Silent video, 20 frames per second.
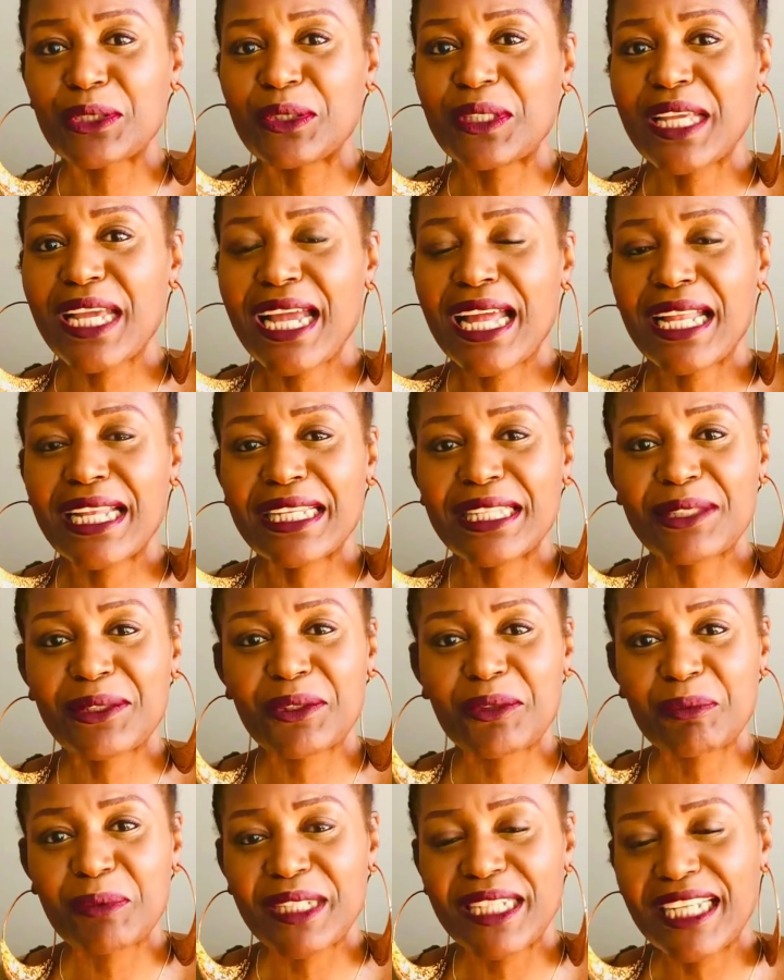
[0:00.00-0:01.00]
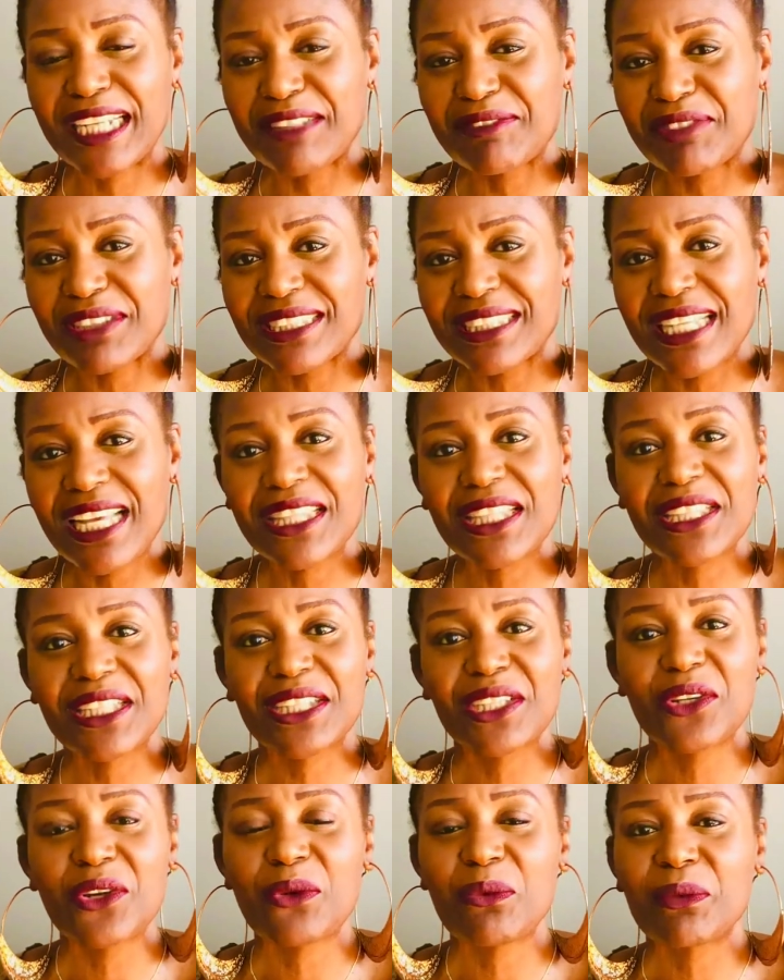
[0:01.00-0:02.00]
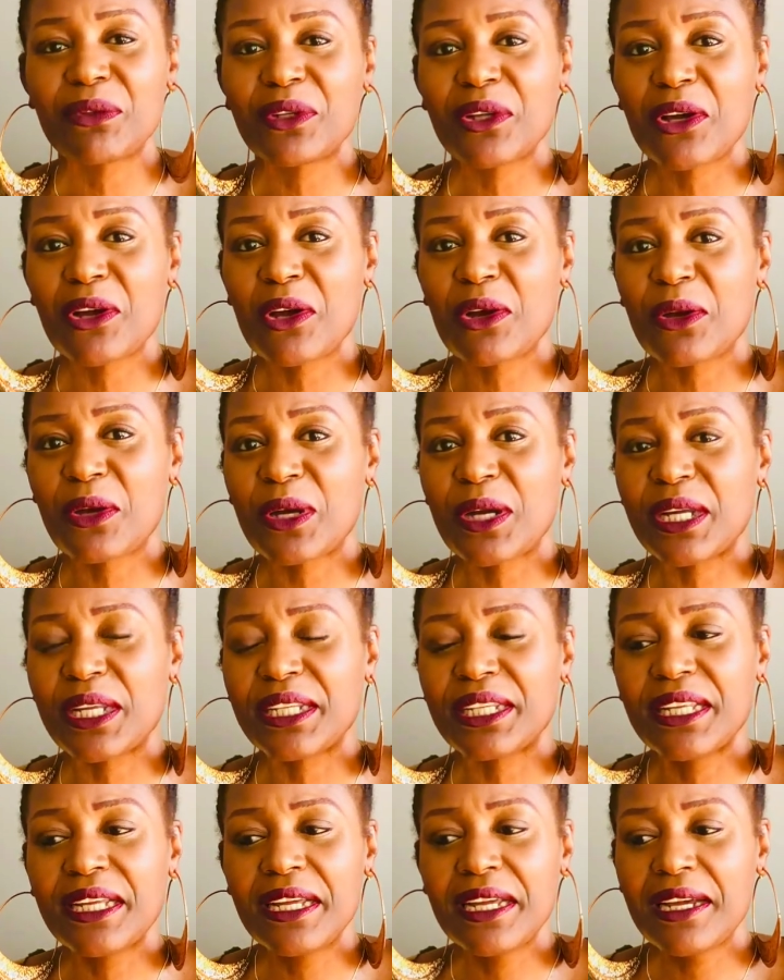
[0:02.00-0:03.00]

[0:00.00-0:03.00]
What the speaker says: You got a little bit of infidelity going on.